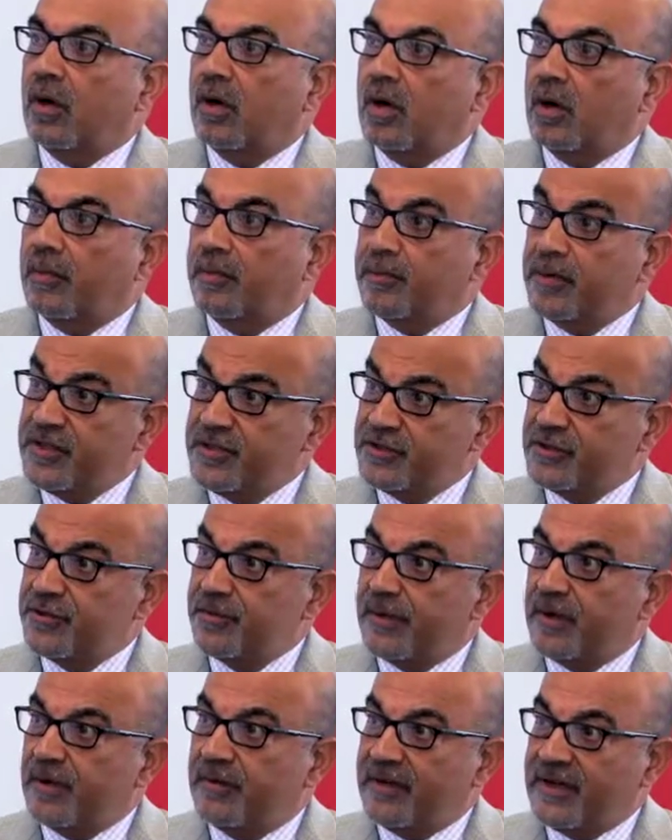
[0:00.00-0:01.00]
her
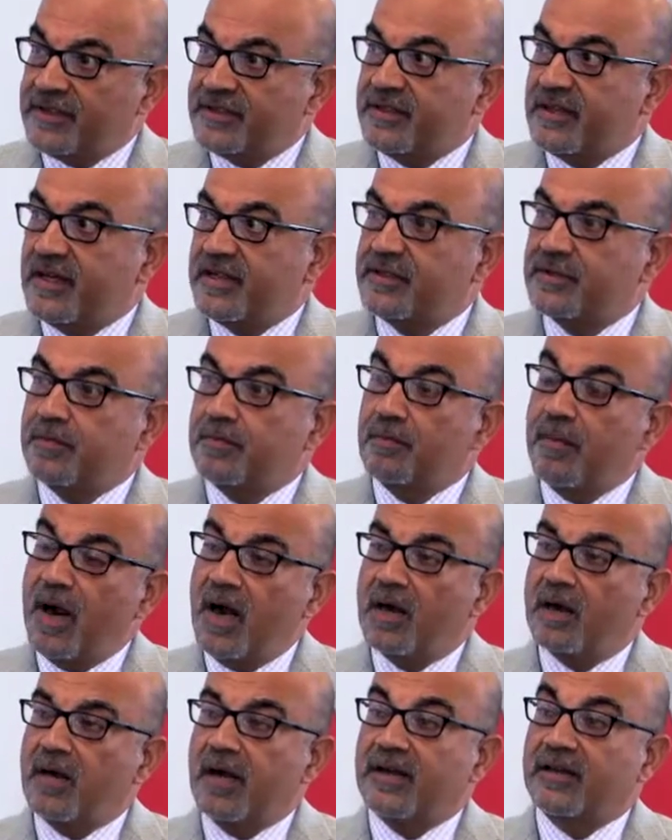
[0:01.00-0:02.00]
principal residence,
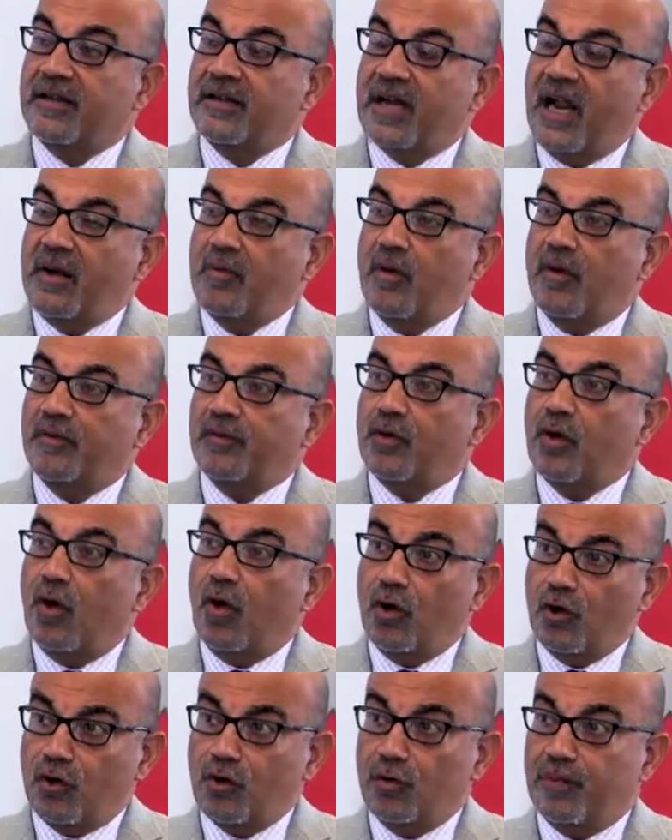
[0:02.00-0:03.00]
but at the time of the
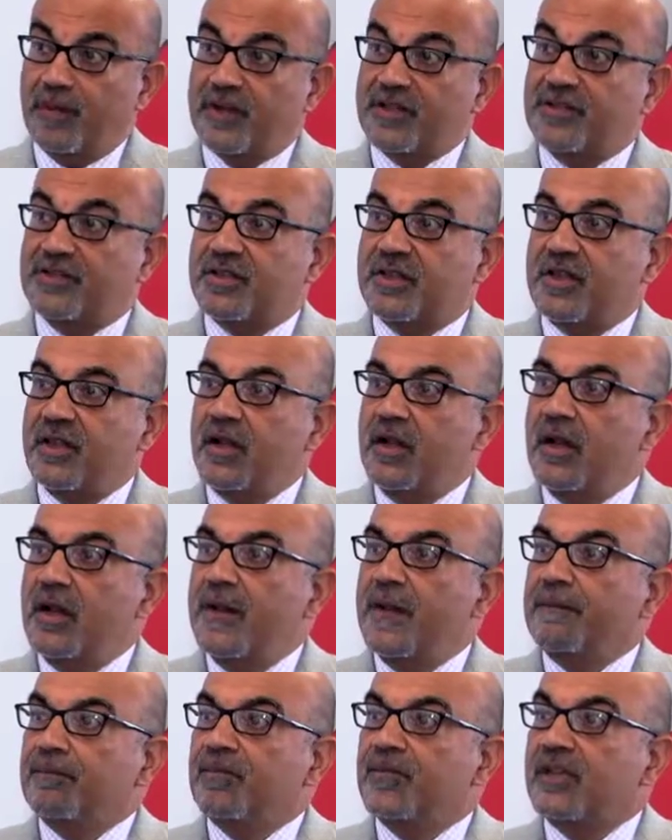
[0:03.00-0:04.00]
occupancy,
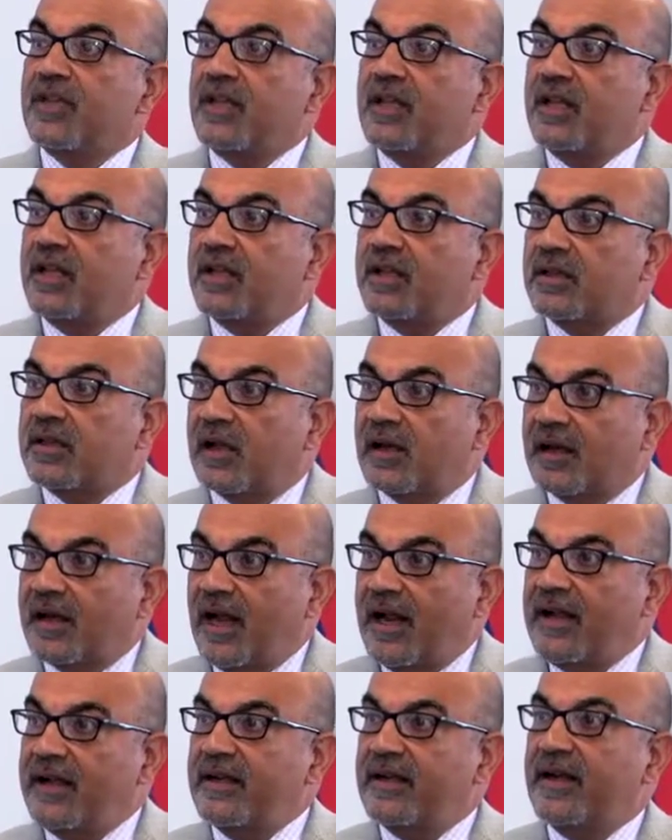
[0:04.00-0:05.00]
the
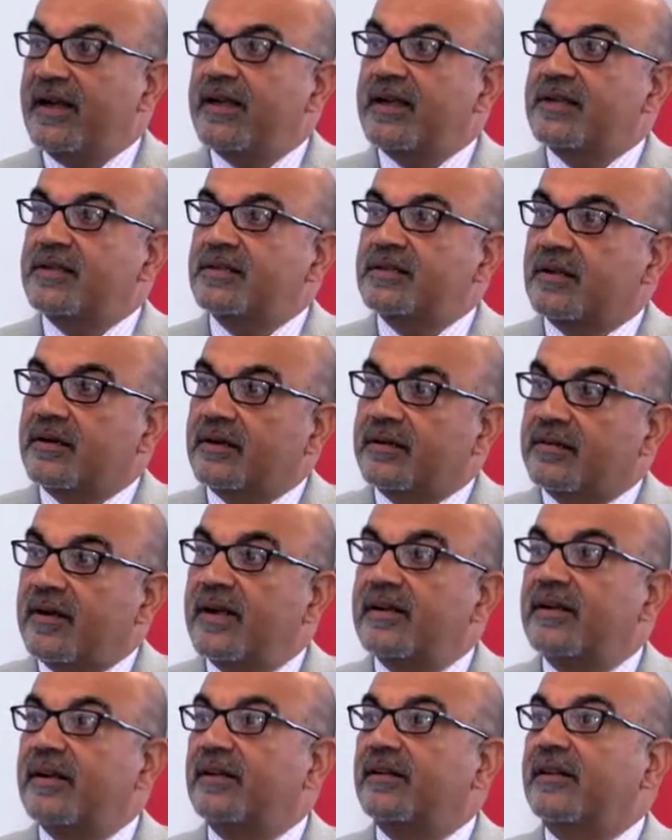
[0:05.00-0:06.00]
client has
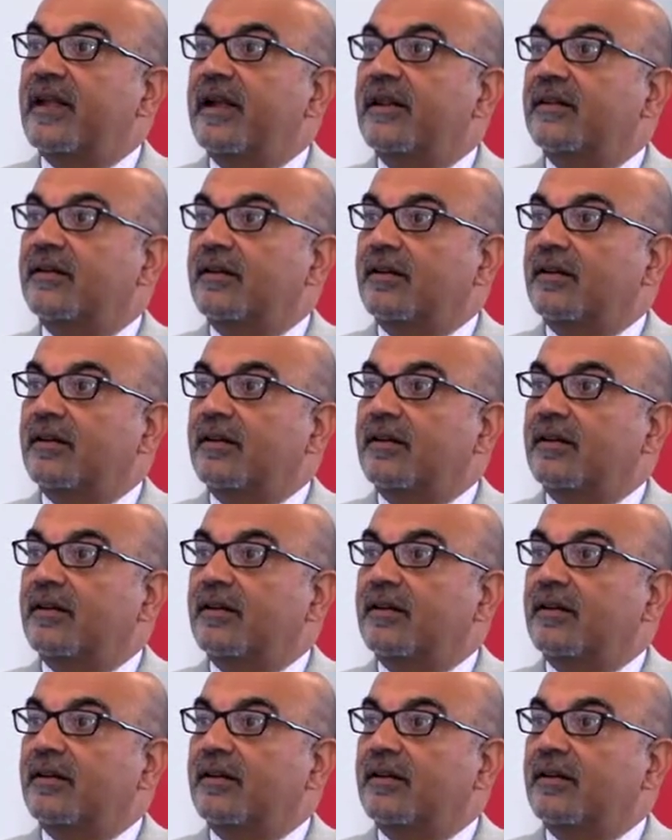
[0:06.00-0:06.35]
rented that